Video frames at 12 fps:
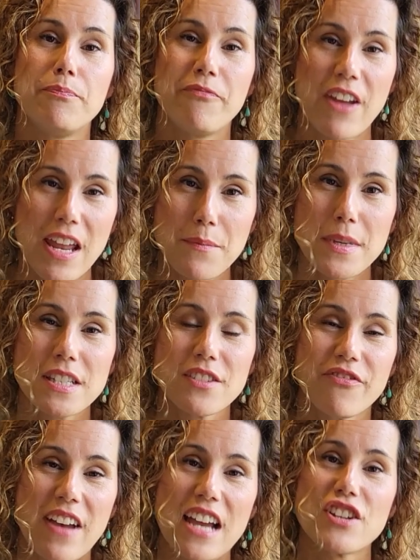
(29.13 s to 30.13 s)
famous
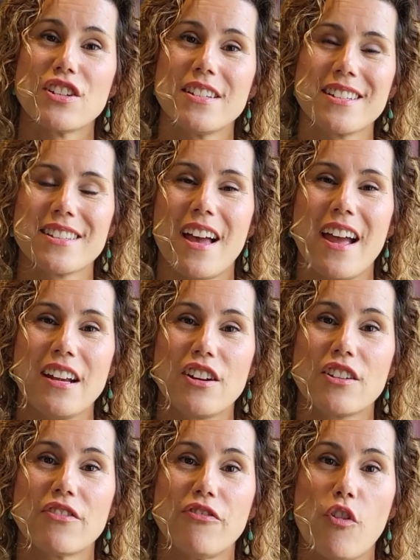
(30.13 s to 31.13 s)
fashion
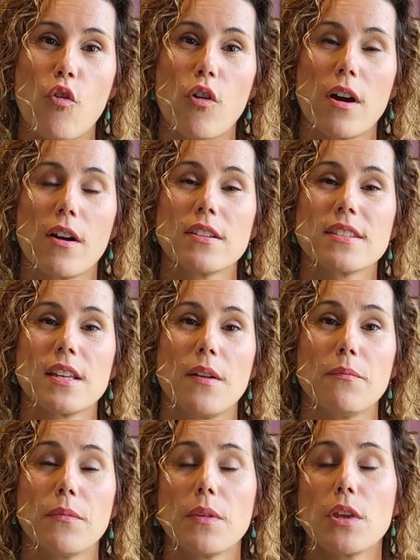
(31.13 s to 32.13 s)
designer for
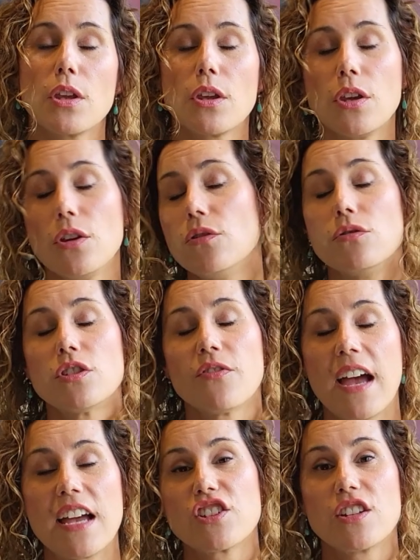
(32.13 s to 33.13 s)
some huge
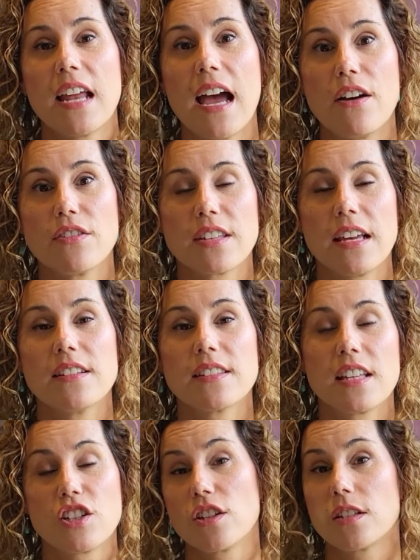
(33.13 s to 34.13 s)
fashion houses
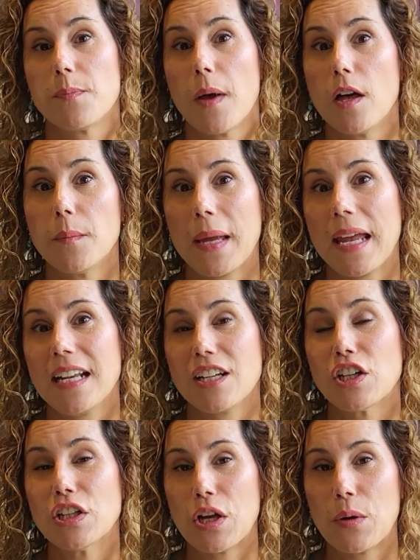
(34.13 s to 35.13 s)
such as
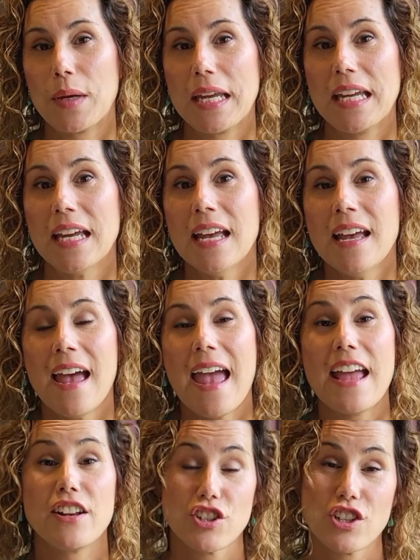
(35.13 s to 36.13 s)
Balmain, Chloe,
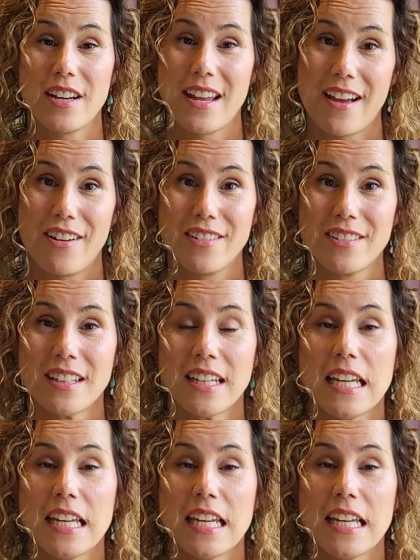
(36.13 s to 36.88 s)
and Chanel.